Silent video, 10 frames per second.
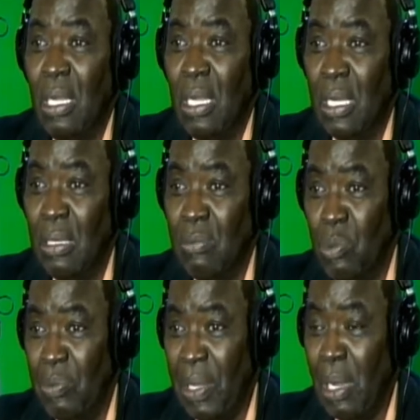And
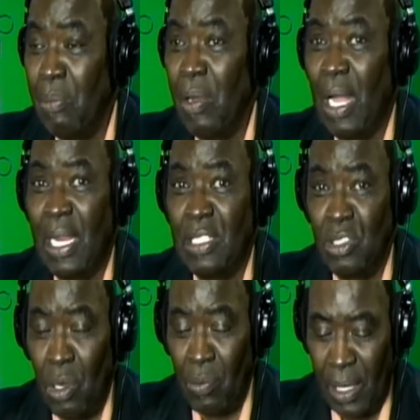when we come on, I'll let you
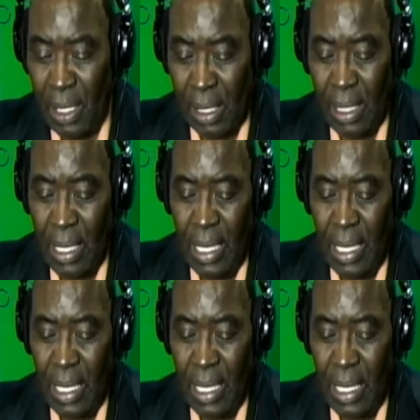know when to get it.